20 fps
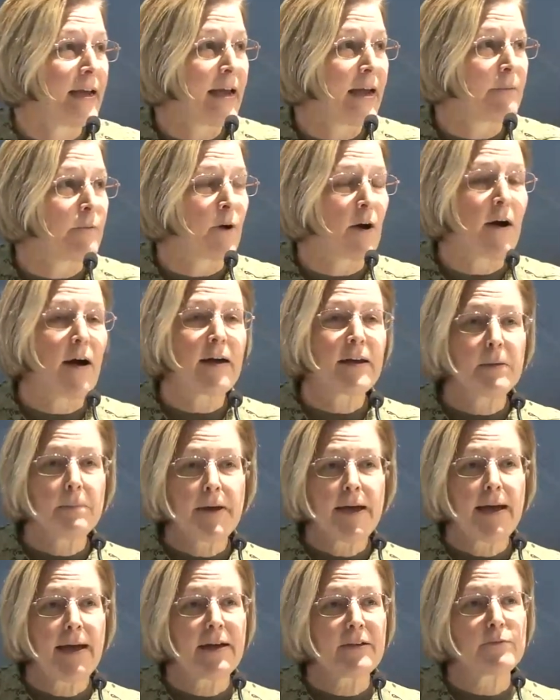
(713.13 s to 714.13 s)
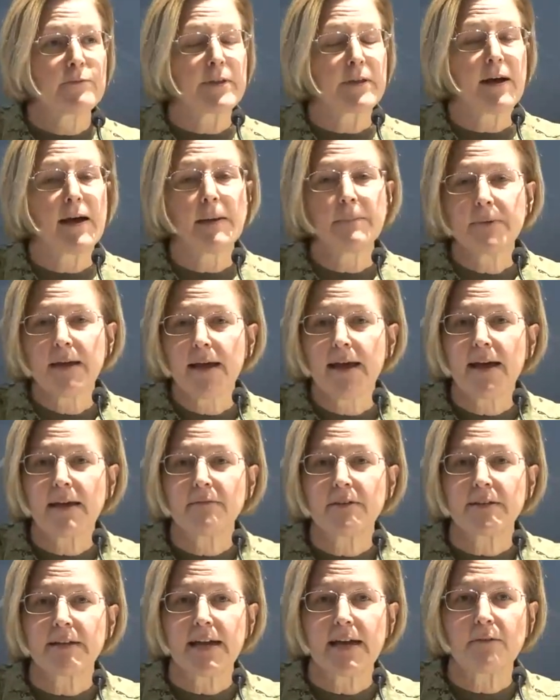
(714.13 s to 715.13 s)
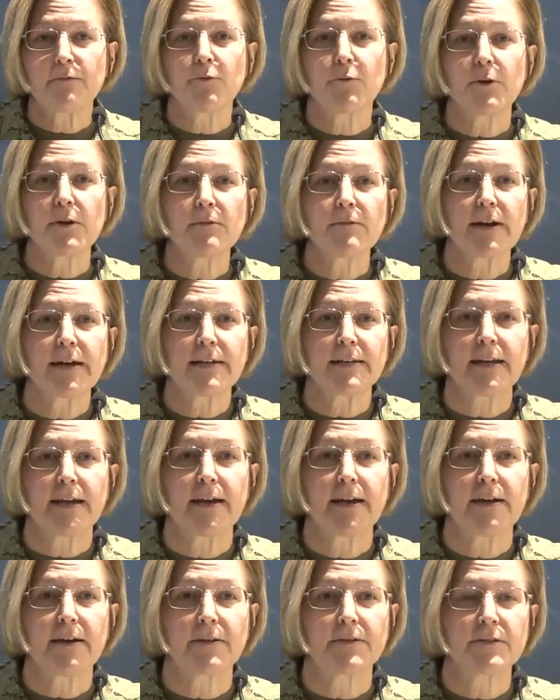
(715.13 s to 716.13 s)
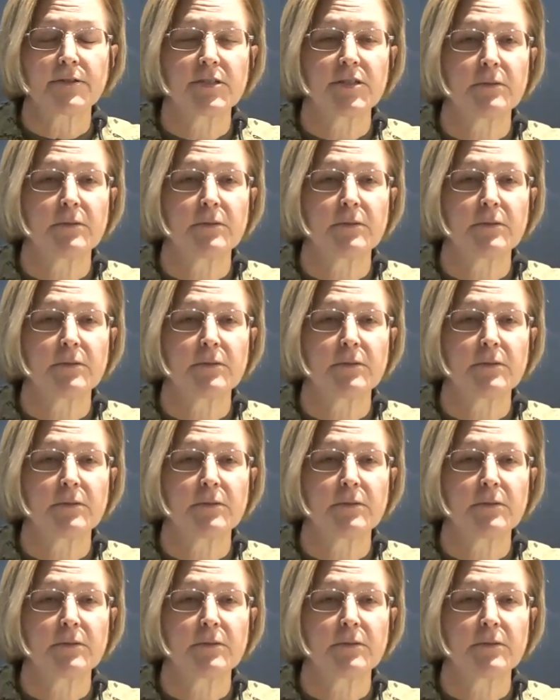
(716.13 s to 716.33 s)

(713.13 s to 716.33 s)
And we're on a path with OPNAV and NAVWAR right now